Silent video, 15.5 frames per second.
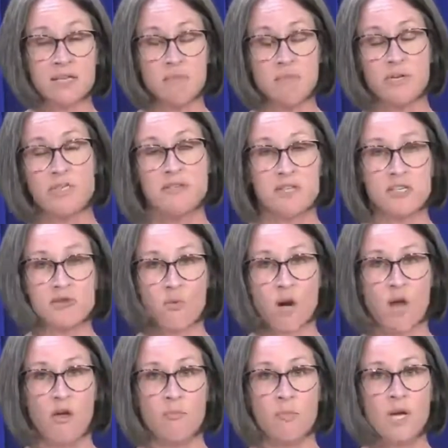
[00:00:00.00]
and business
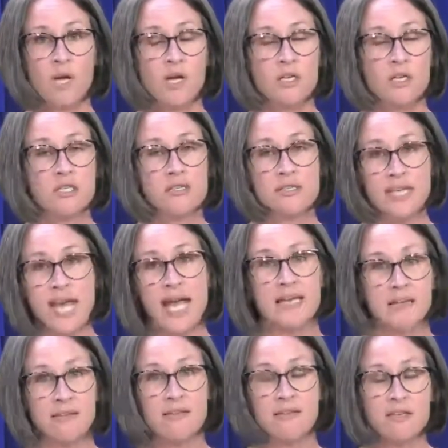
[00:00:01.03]
realm
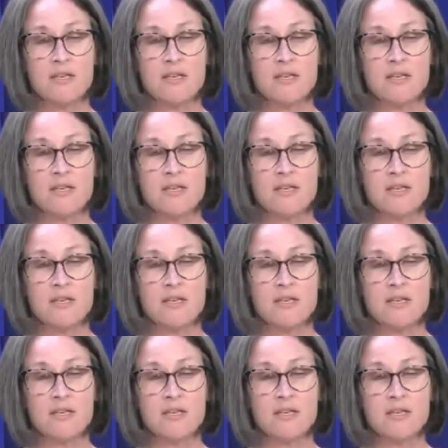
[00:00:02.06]
said that